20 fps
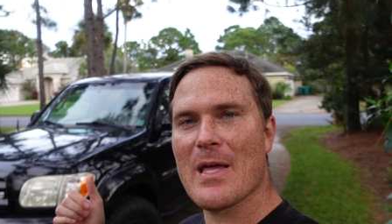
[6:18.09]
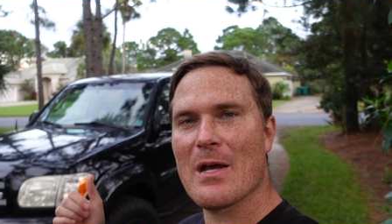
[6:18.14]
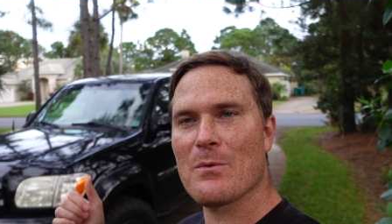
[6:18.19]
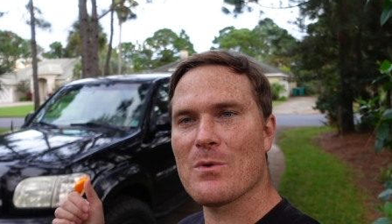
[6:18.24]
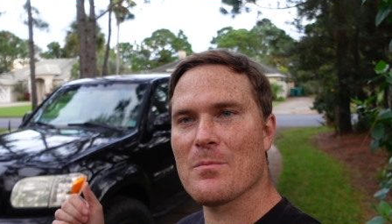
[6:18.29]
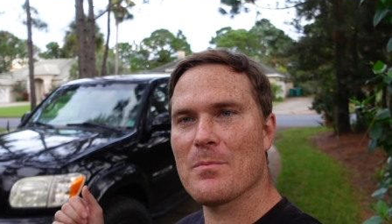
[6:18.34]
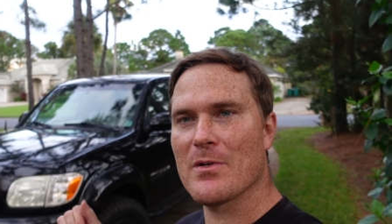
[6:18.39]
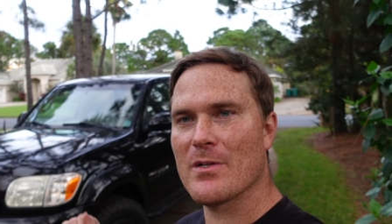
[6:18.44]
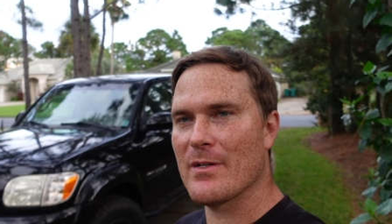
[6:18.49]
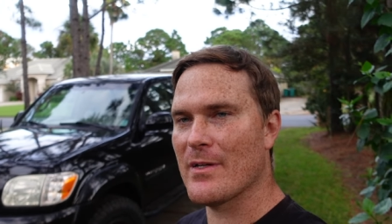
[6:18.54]
that
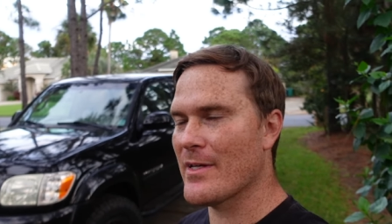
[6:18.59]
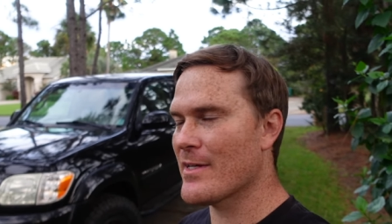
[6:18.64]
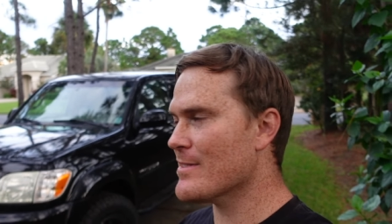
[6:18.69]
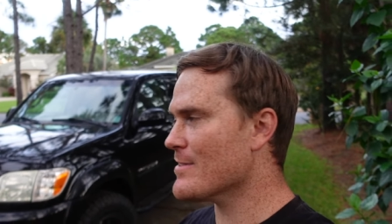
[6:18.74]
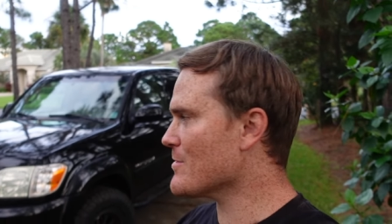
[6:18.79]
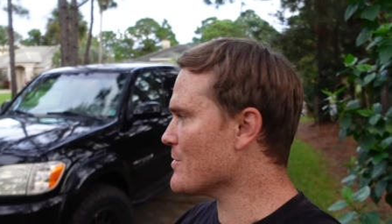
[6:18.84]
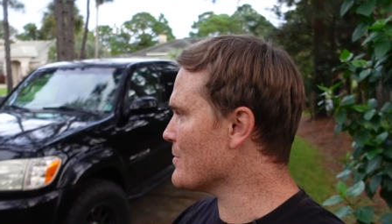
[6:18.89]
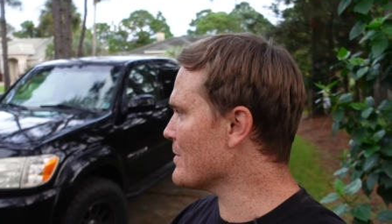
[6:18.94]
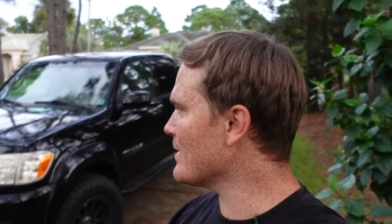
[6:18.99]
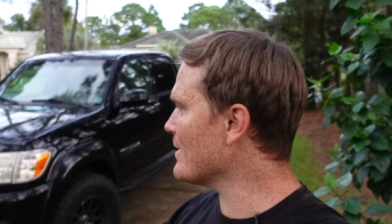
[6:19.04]
we're putting
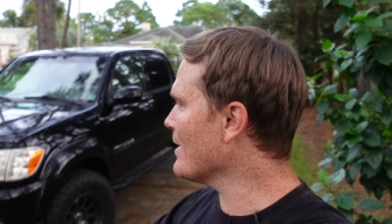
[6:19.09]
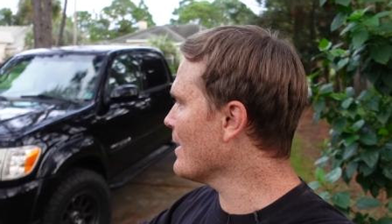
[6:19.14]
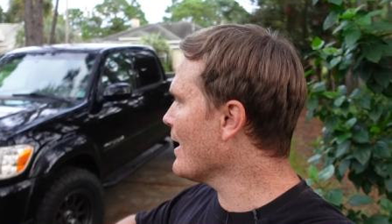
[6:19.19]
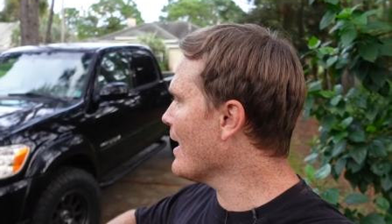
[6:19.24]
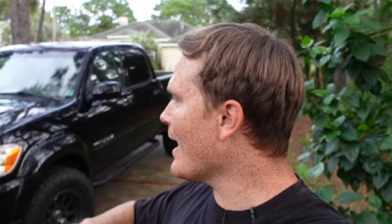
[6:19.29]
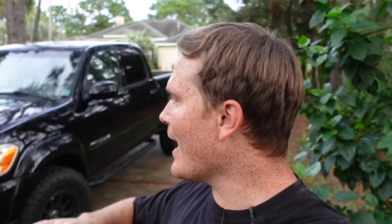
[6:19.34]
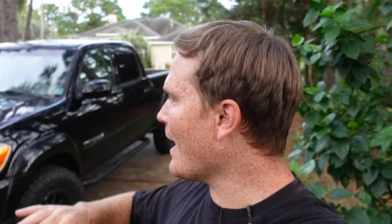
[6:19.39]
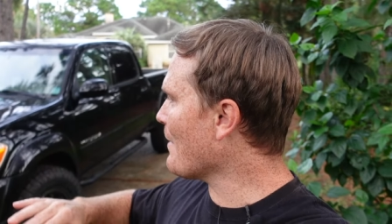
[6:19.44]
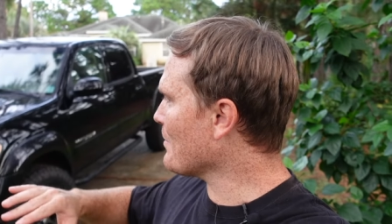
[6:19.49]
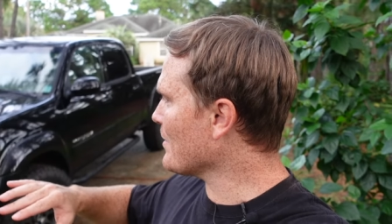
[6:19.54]
into it.
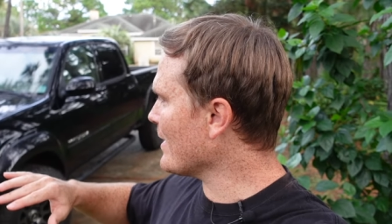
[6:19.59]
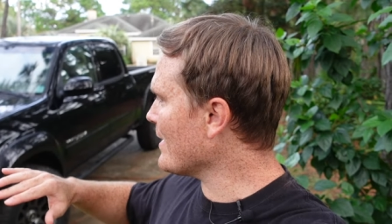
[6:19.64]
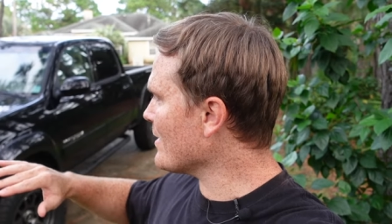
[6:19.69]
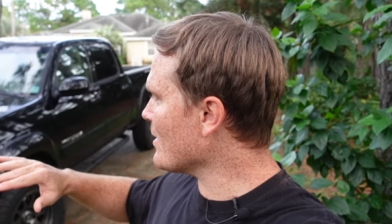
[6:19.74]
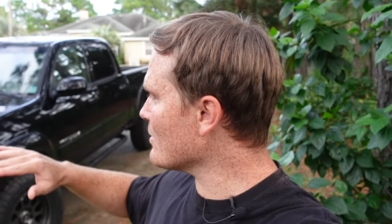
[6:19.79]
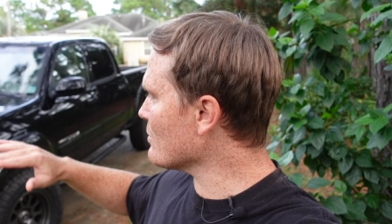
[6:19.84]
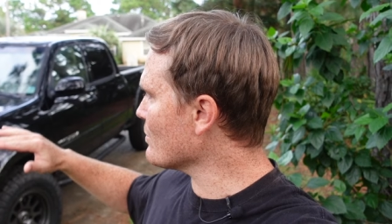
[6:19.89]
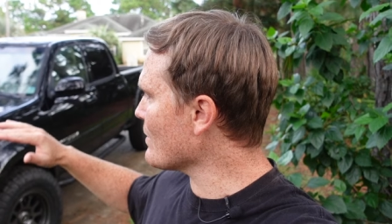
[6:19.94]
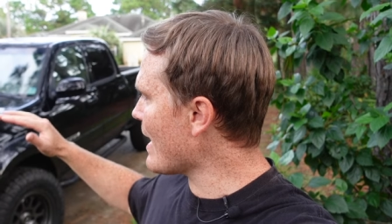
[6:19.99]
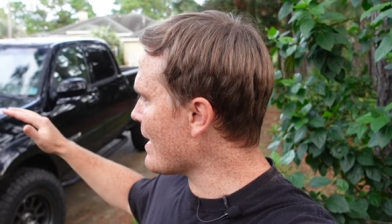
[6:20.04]
I plan
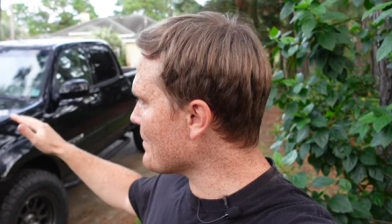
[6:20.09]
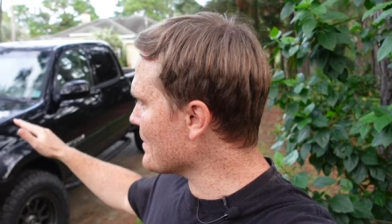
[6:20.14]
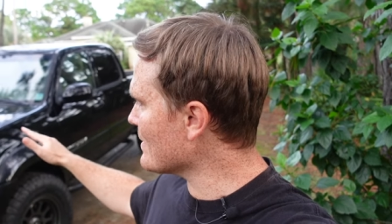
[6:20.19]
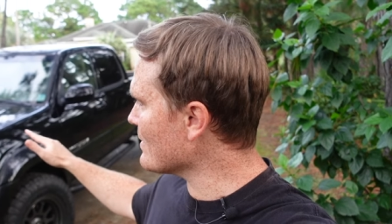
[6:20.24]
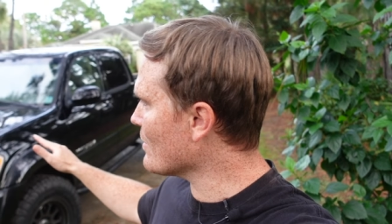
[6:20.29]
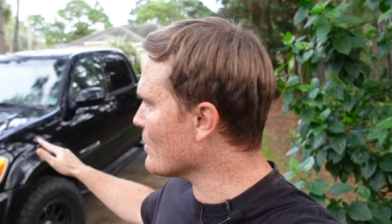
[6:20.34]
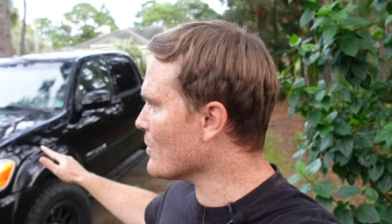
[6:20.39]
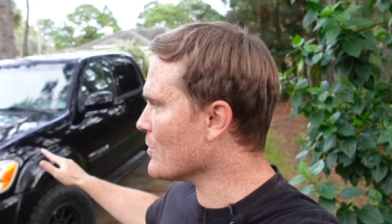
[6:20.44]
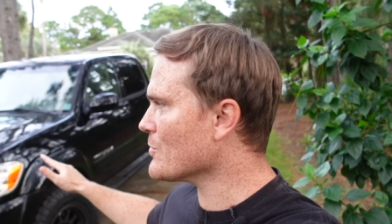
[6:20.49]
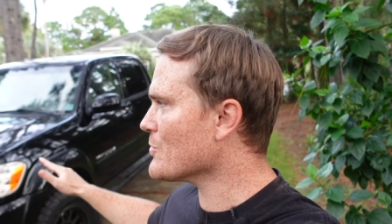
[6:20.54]
on wrapping
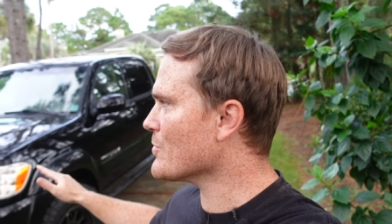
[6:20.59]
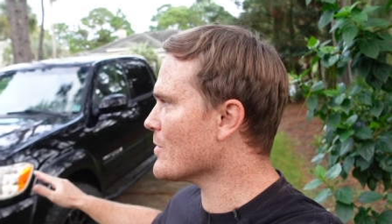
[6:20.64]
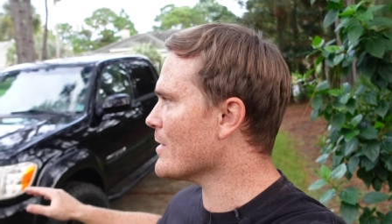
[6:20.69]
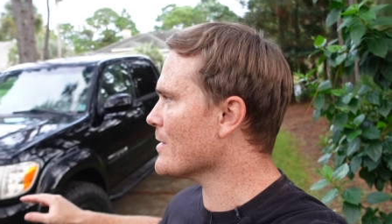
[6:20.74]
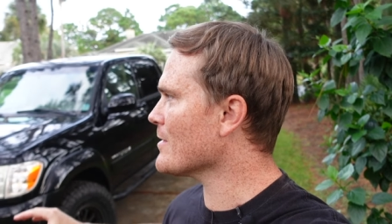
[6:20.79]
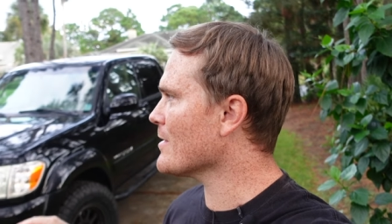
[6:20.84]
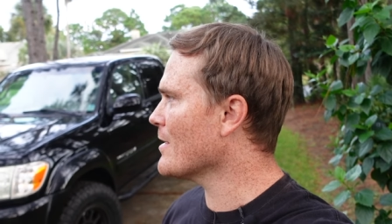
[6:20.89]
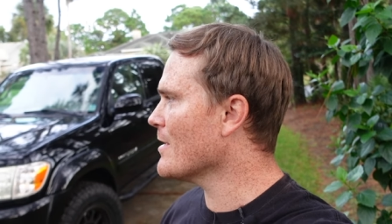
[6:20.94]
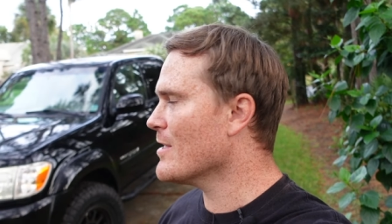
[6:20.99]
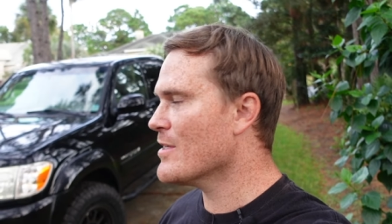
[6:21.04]
the whole truck,